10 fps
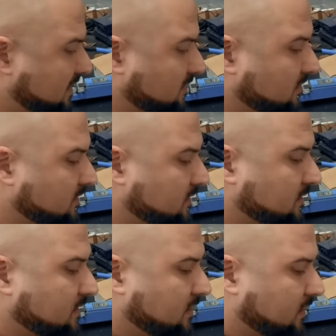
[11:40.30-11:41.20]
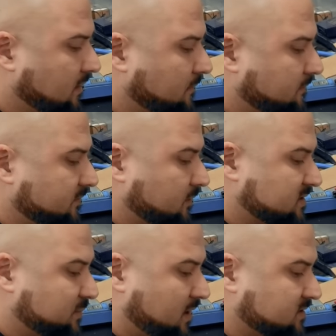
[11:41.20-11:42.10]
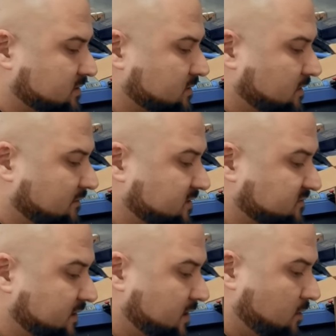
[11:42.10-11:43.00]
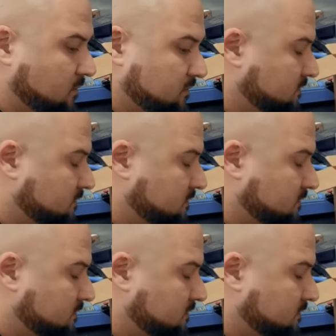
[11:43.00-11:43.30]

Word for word: here. They're a sponsor of this video.